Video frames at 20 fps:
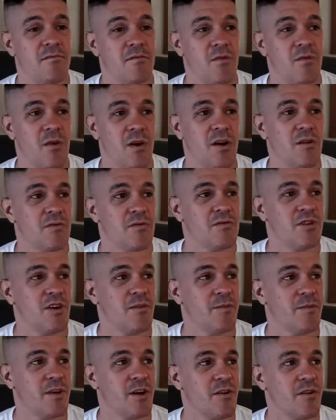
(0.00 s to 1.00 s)
quite a long
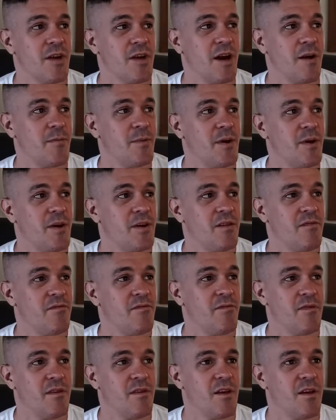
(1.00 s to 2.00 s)
time ago now, but
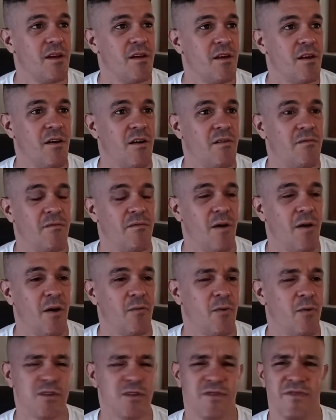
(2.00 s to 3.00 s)
I've
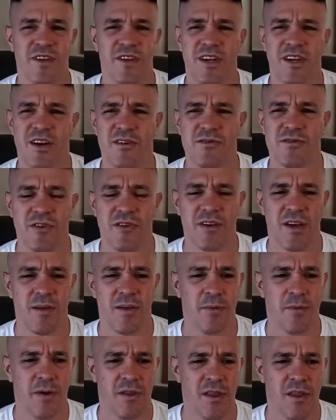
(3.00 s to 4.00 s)
watched videos on it,
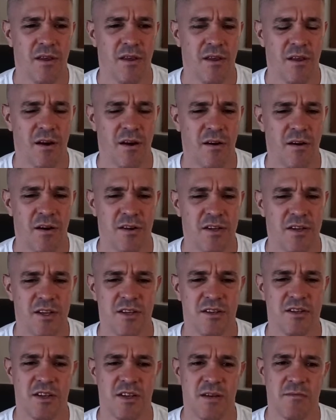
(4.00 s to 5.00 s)
but I
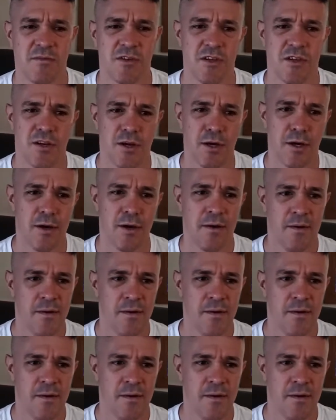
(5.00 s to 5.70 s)
didn't seem to